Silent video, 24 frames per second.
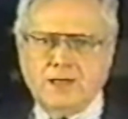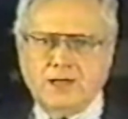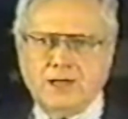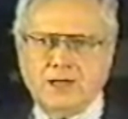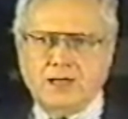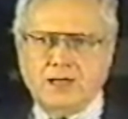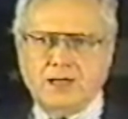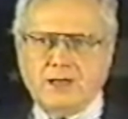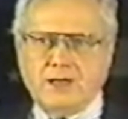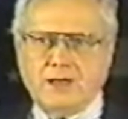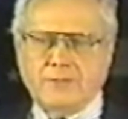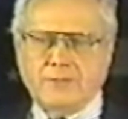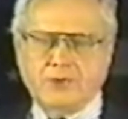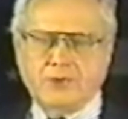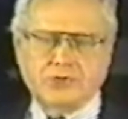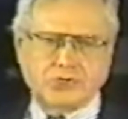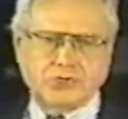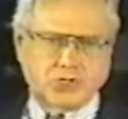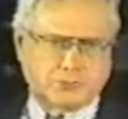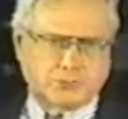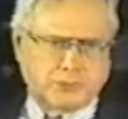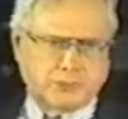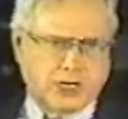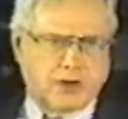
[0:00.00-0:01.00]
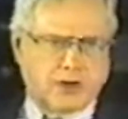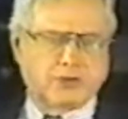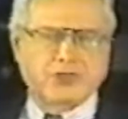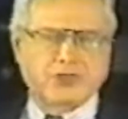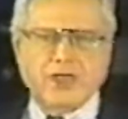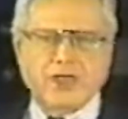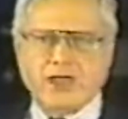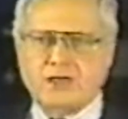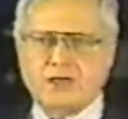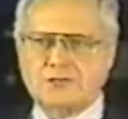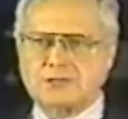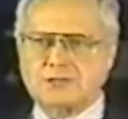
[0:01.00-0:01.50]

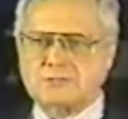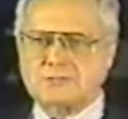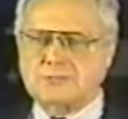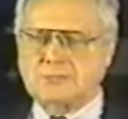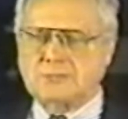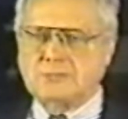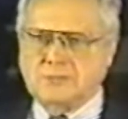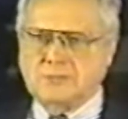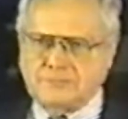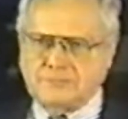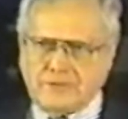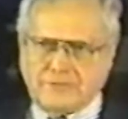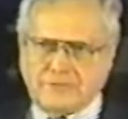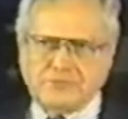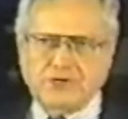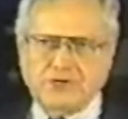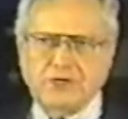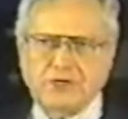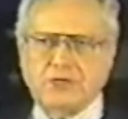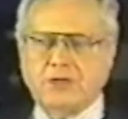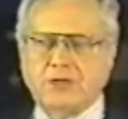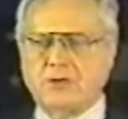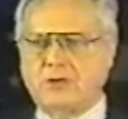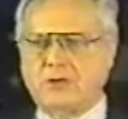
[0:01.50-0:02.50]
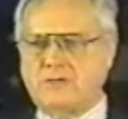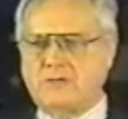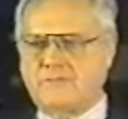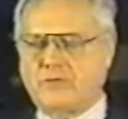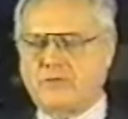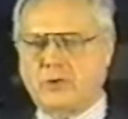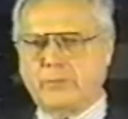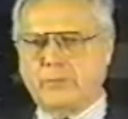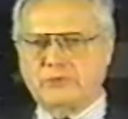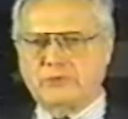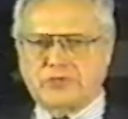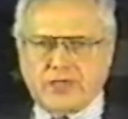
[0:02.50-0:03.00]
100,000. 1,500
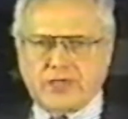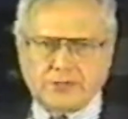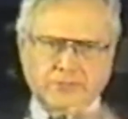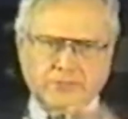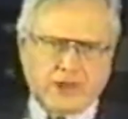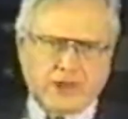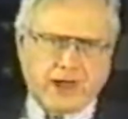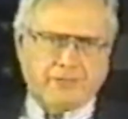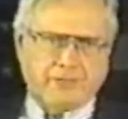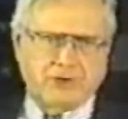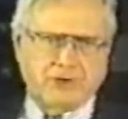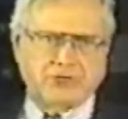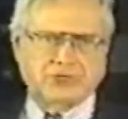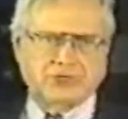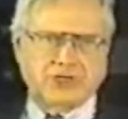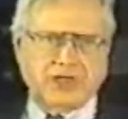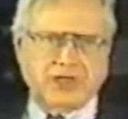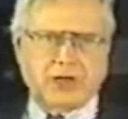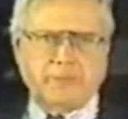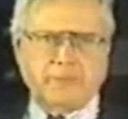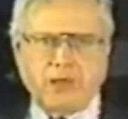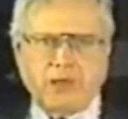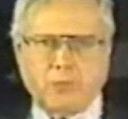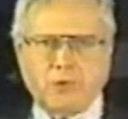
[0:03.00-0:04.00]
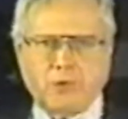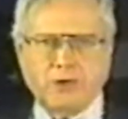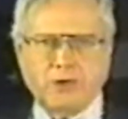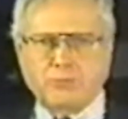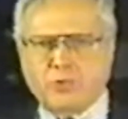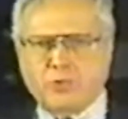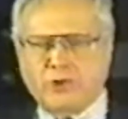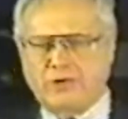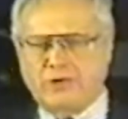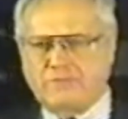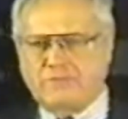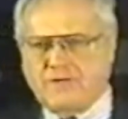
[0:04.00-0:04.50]
informants. That averages out about
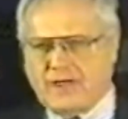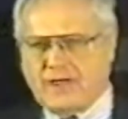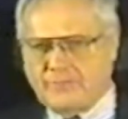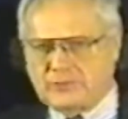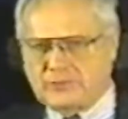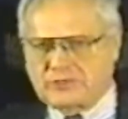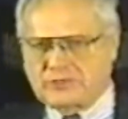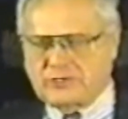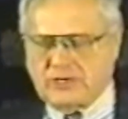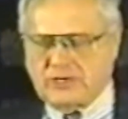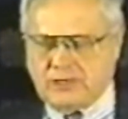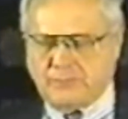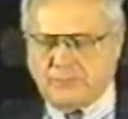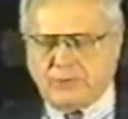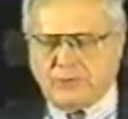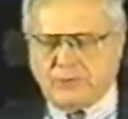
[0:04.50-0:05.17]
1.5% of the